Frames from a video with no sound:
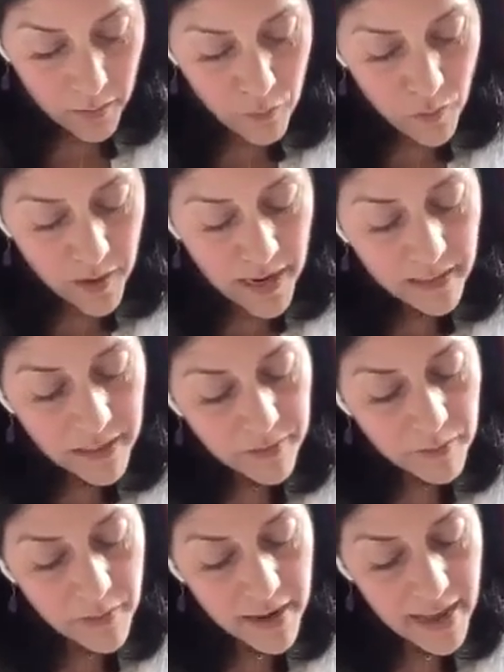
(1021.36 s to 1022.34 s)
The more I
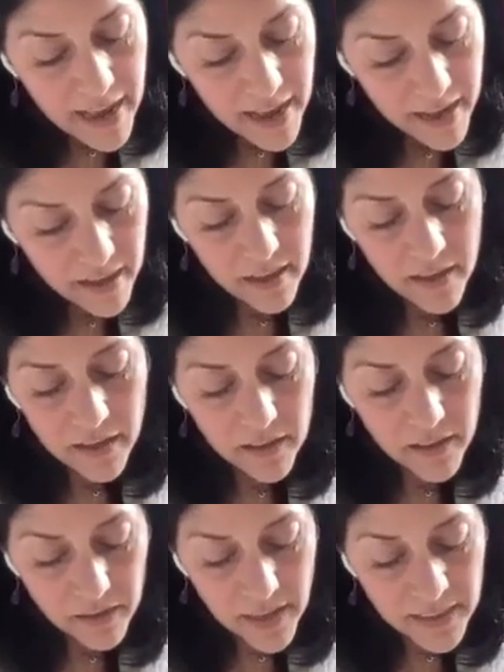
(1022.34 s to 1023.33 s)
live in my head,
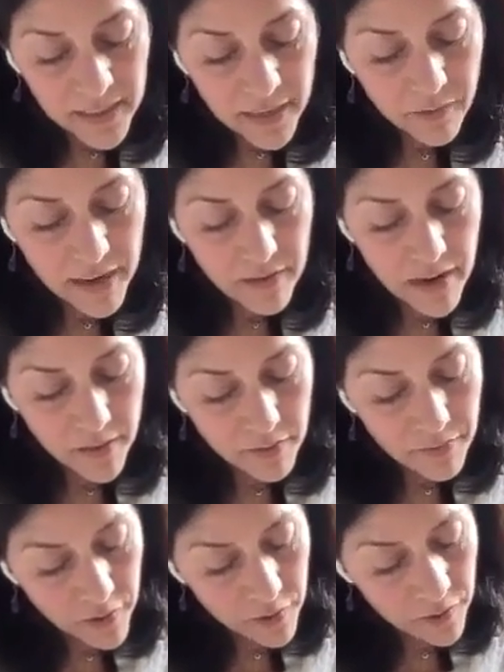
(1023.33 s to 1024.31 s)
the less I write and
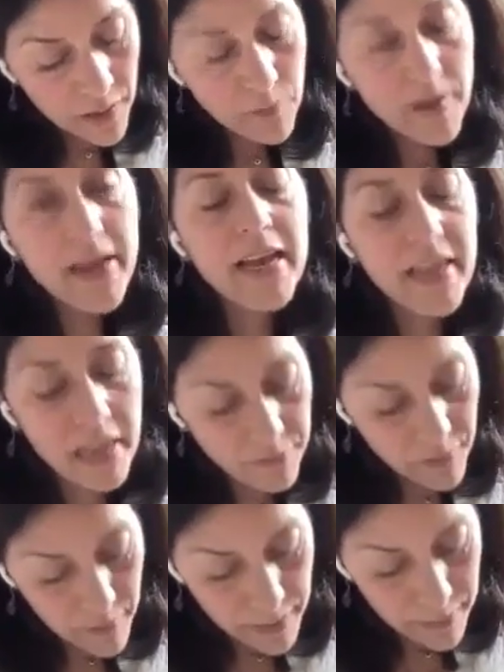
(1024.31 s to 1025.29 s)
the further away I
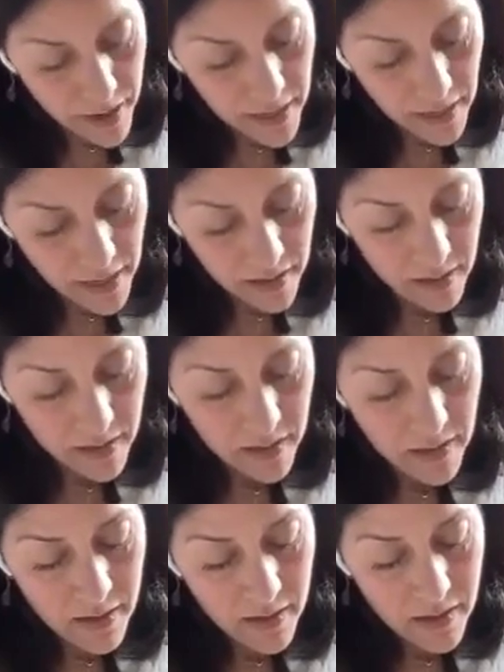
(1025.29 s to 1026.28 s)
get from my body.
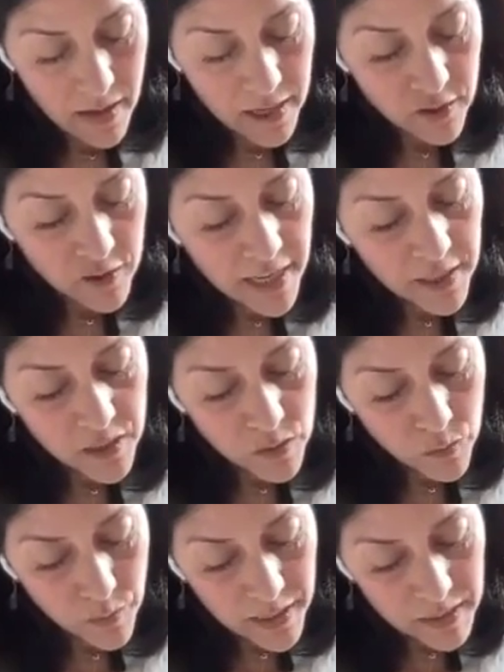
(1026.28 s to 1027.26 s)
I try to
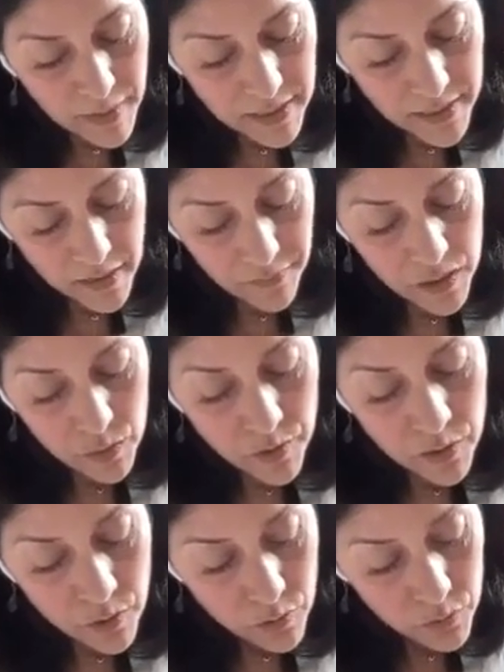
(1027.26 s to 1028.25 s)
squeeze myself into
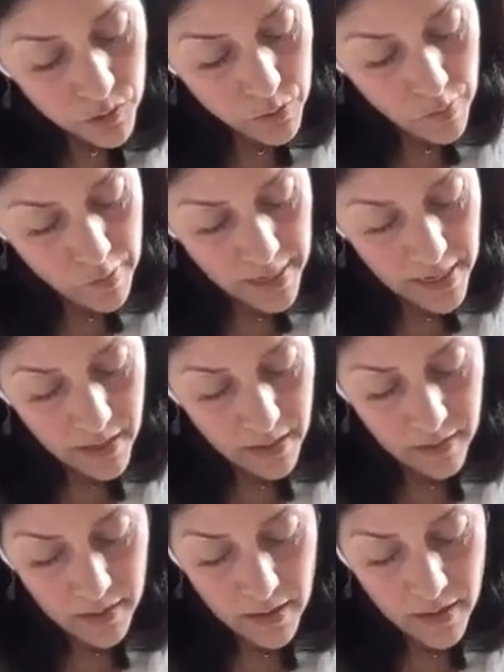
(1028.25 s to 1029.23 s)
a new story.
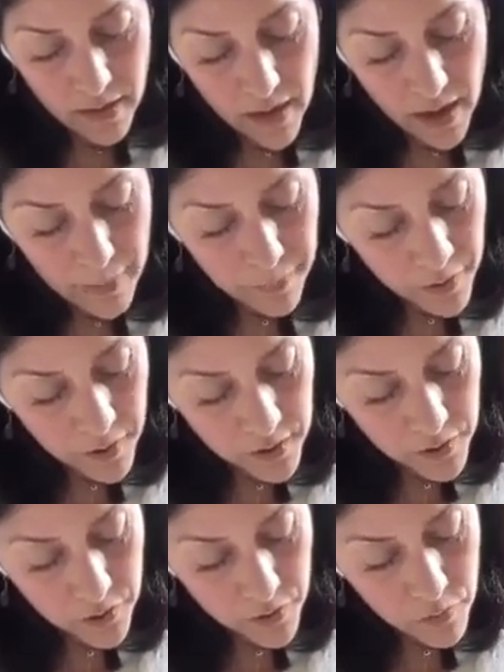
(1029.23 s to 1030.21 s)
I
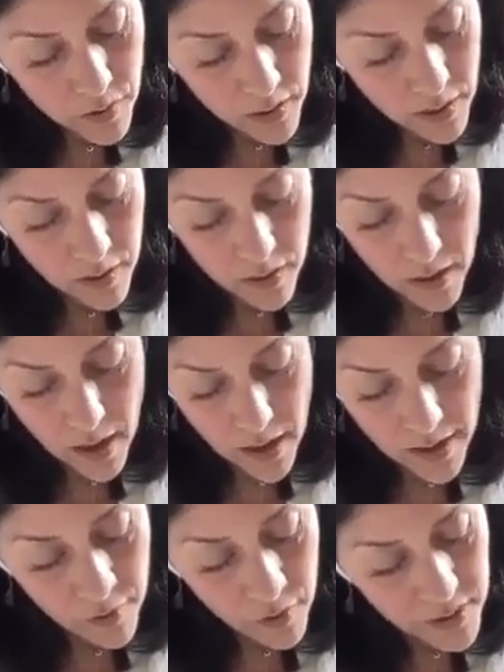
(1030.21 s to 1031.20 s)

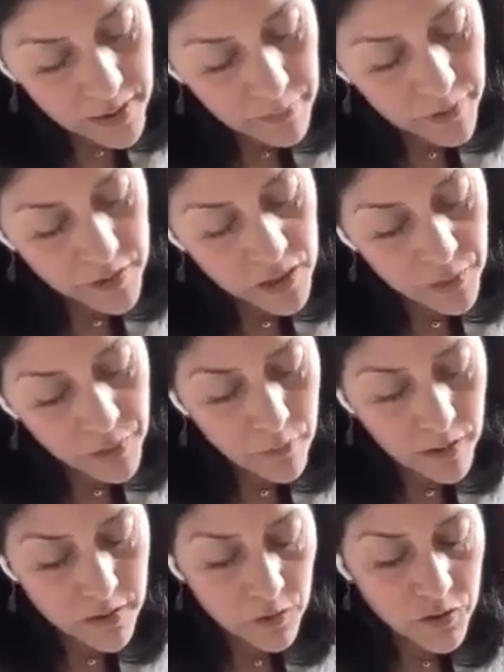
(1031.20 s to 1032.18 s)
focus on pursuing
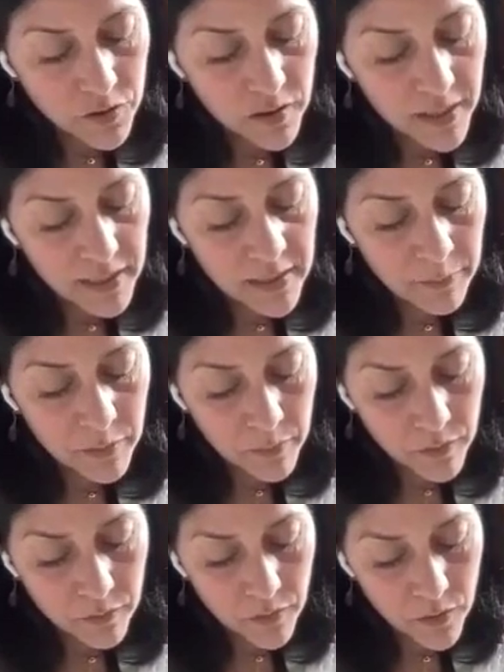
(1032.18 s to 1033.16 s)
more socially
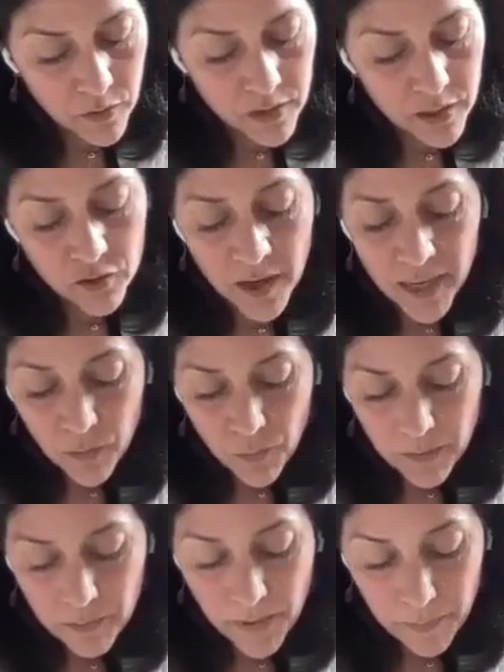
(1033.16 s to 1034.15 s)
acceptable roles and try to
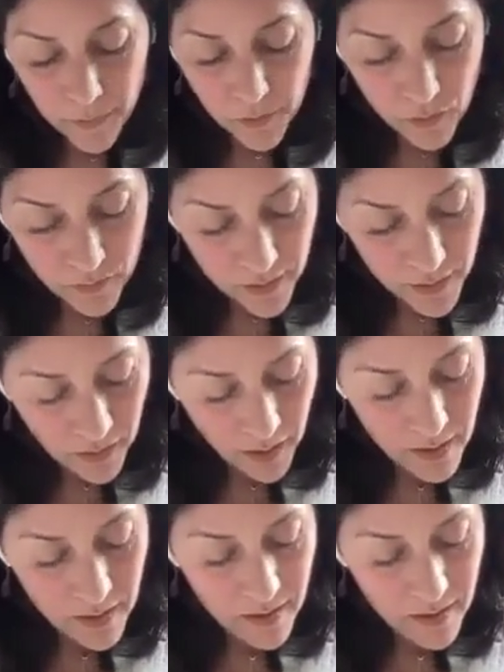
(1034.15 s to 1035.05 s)
win people over.